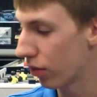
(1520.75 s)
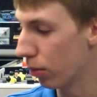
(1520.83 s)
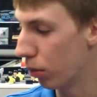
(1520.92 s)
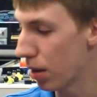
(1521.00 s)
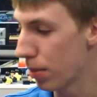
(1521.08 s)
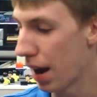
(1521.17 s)

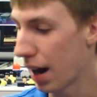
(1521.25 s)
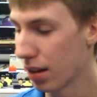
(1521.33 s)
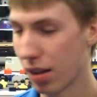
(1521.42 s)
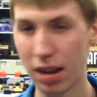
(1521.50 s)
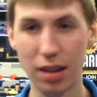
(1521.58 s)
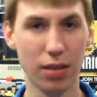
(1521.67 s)
from way
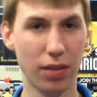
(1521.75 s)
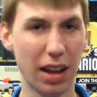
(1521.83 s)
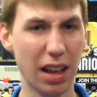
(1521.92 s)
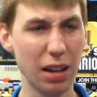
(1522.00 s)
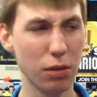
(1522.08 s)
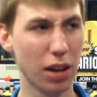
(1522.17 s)
back in the days of,
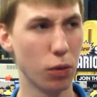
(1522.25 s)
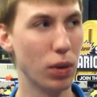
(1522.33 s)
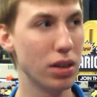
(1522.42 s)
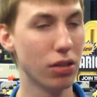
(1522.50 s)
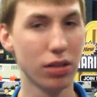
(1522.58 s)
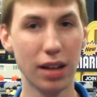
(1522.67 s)
like, I think it was like
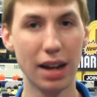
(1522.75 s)
Windows